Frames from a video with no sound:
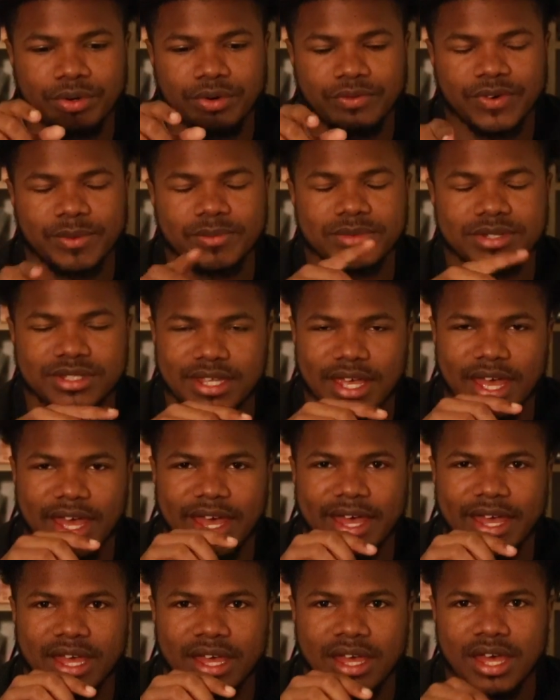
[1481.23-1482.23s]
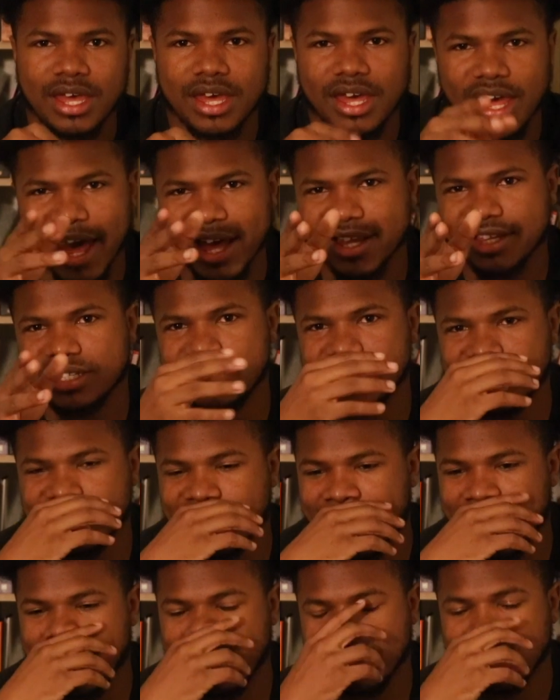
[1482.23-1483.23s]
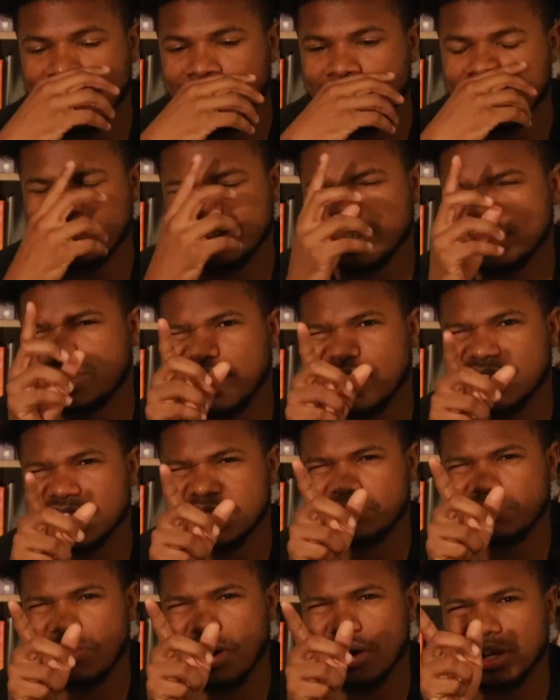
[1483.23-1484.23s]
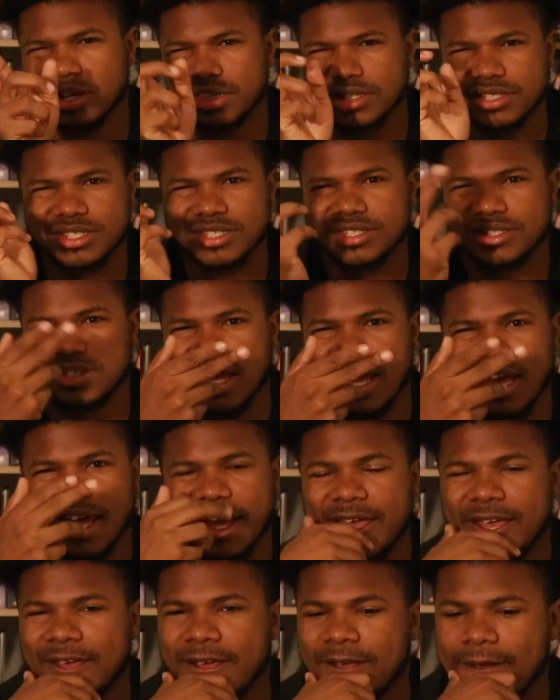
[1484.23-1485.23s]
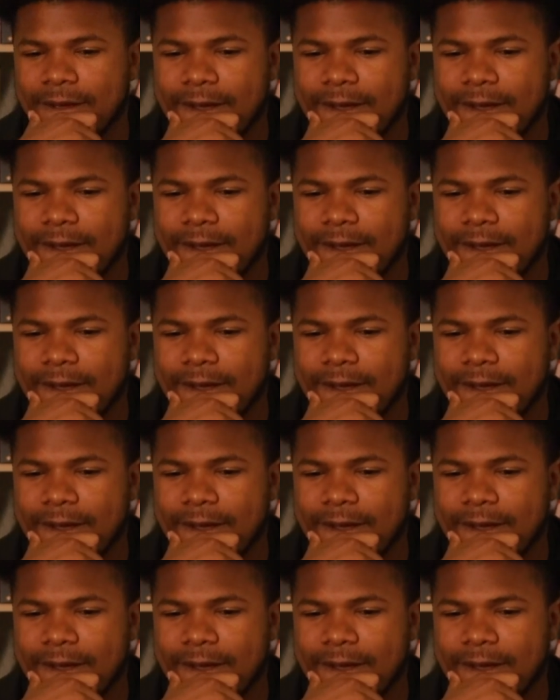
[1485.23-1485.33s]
from his dad. I can see that. He's just not as smart as his dad.